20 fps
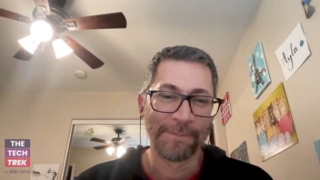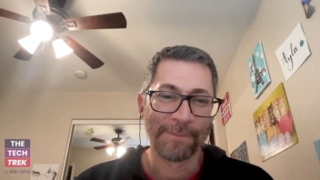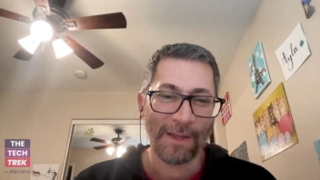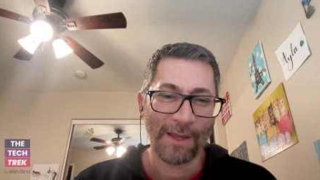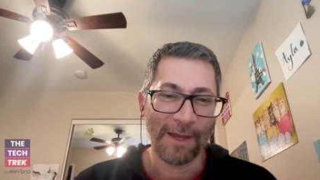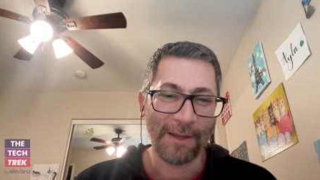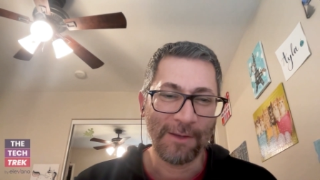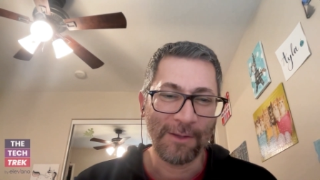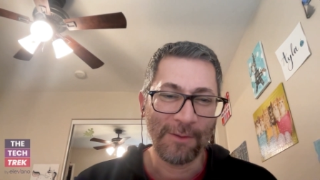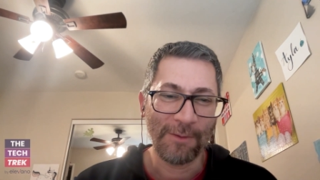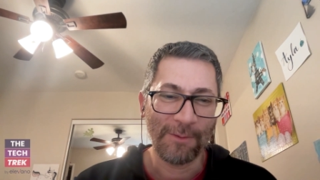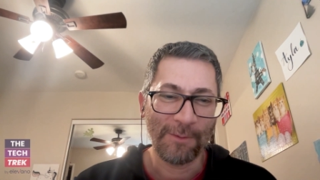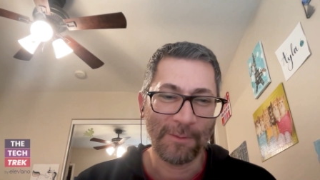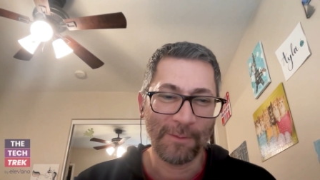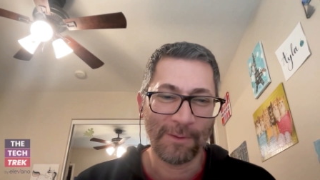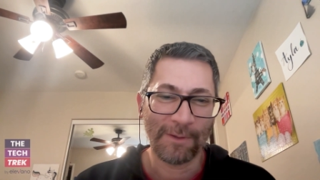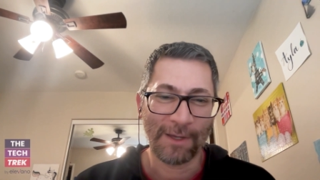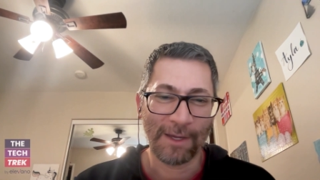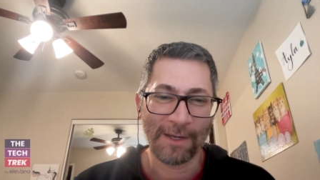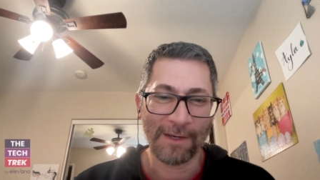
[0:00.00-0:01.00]
How do you
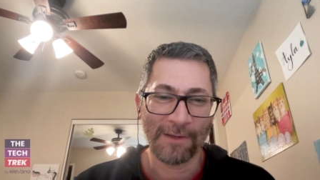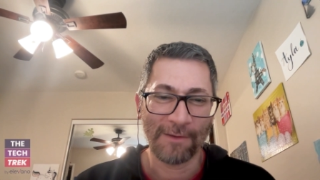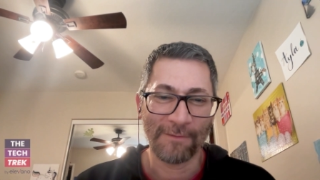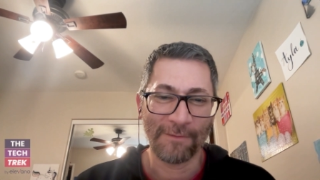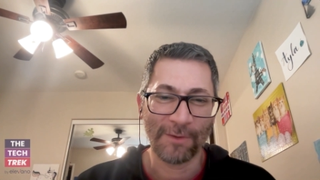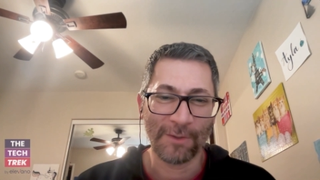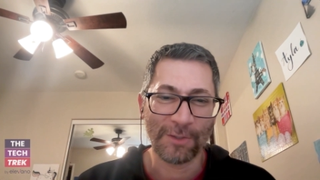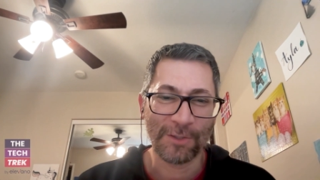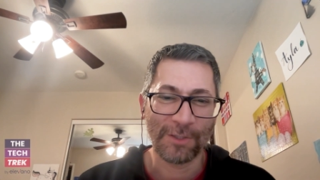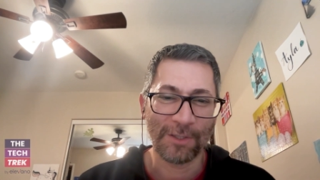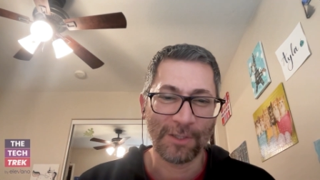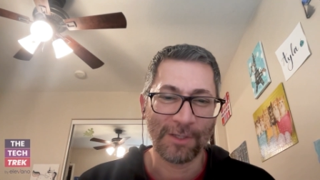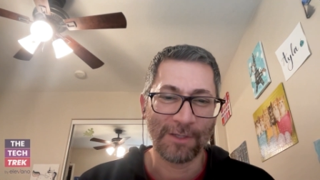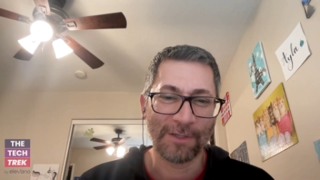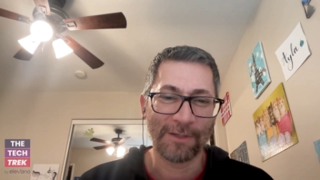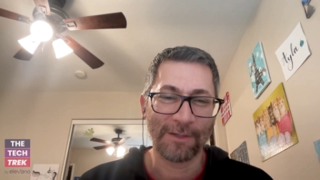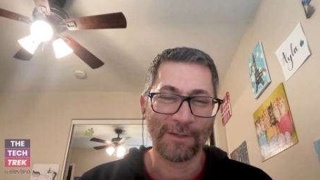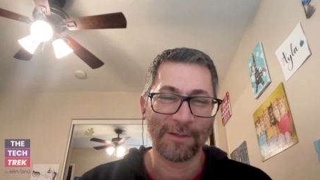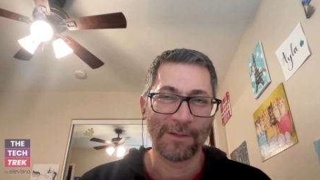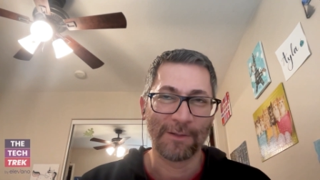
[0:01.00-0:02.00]
kind of
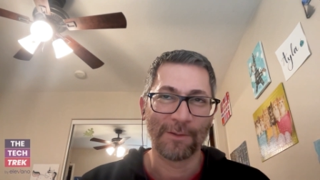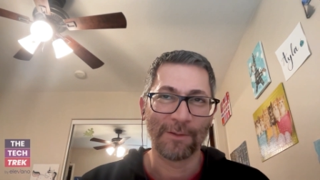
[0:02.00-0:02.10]
envision